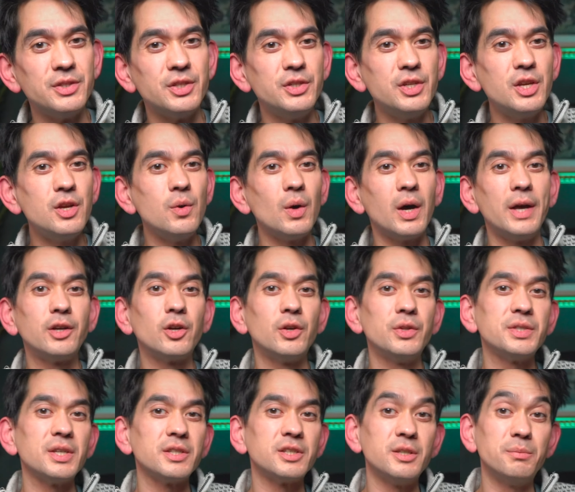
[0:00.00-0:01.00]
to do. I
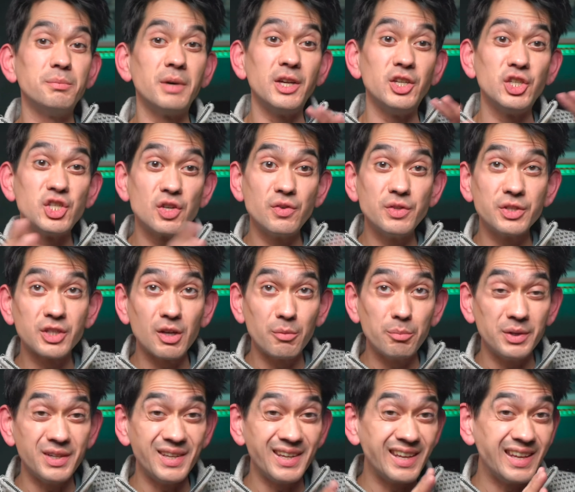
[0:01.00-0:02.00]
contacted my insurance
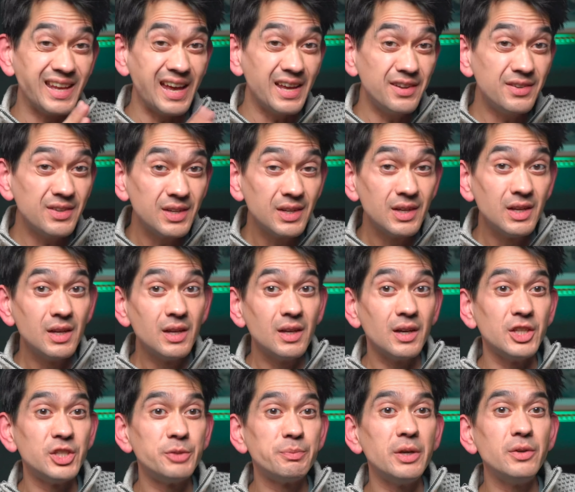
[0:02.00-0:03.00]
company again.
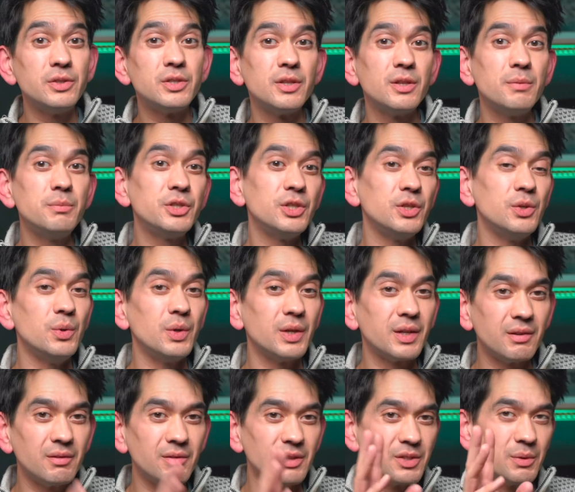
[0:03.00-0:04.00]
I spoke to them to,
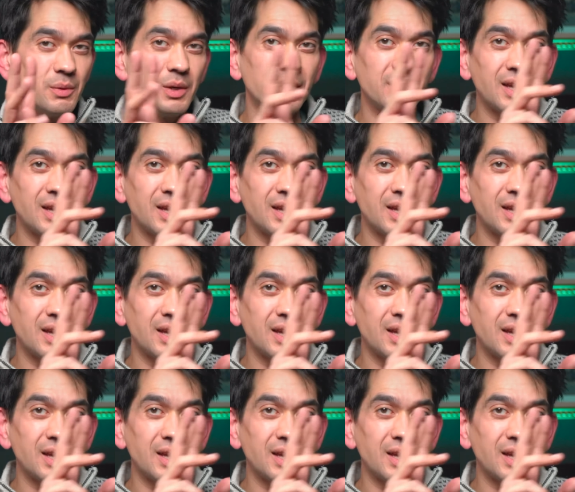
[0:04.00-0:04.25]
as it were,